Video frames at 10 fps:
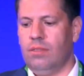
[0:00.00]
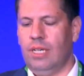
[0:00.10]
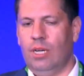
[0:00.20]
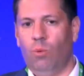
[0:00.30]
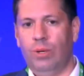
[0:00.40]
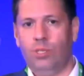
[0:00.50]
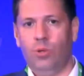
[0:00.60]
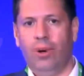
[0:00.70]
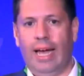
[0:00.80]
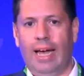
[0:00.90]
You know, we
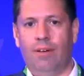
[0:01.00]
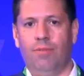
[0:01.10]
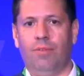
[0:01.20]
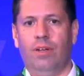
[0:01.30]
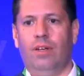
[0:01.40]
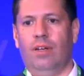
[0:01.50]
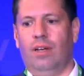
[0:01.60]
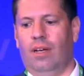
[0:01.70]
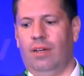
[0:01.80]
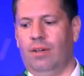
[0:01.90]
do have,
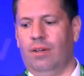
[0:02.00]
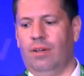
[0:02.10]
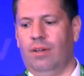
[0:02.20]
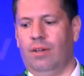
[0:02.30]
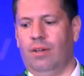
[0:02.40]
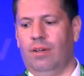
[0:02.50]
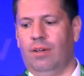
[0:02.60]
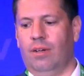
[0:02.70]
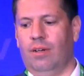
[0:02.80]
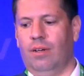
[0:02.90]
we do
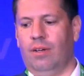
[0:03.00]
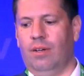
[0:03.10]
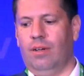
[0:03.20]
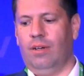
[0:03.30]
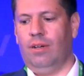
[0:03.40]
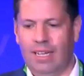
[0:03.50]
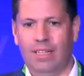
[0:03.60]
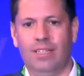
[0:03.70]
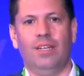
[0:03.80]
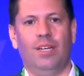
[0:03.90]
consider our company
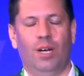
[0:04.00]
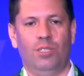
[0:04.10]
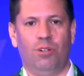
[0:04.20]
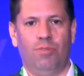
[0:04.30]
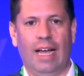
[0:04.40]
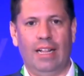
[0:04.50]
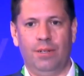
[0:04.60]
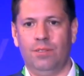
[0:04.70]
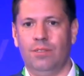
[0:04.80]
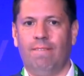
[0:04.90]
still undervalued.